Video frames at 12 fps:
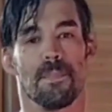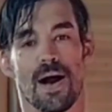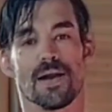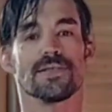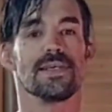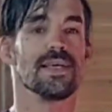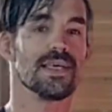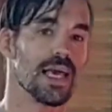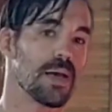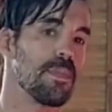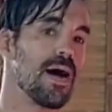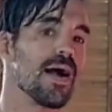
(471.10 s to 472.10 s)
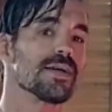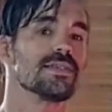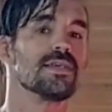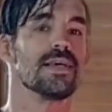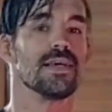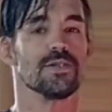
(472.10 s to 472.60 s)
boxing,
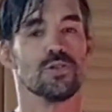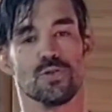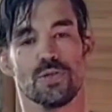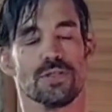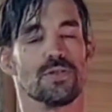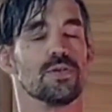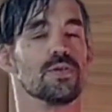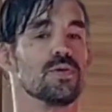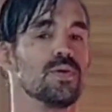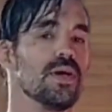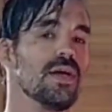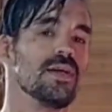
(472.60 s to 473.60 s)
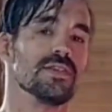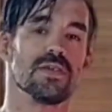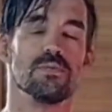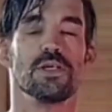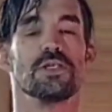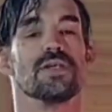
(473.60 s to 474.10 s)
kickboxing, Jiu-Jitsu,
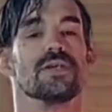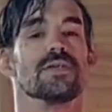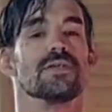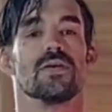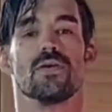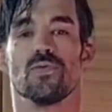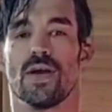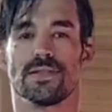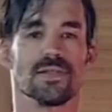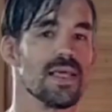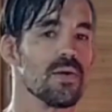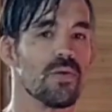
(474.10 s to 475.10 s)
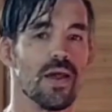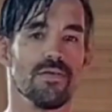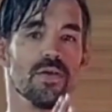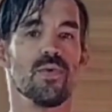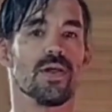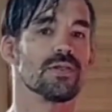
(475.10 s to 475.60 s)
submissions, wrestling,
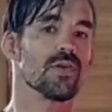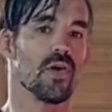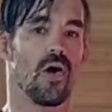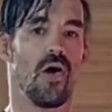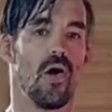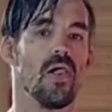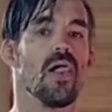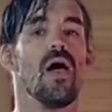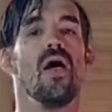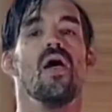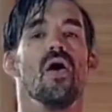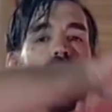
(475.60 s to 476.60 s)
whatever you want to call